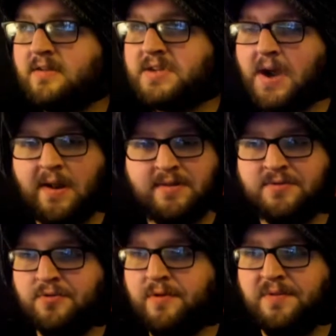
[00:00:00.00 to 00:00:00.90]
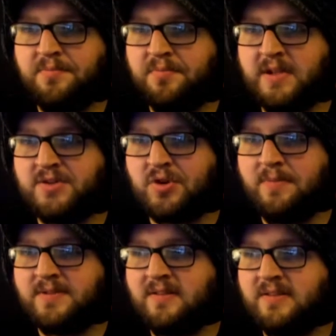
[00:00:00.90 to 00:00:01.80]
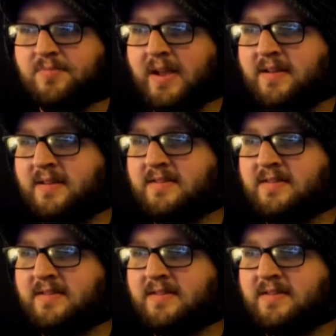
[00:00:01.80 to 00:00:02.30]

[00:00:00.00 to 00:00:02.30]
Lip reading: Shout out to whoever plays drums in this band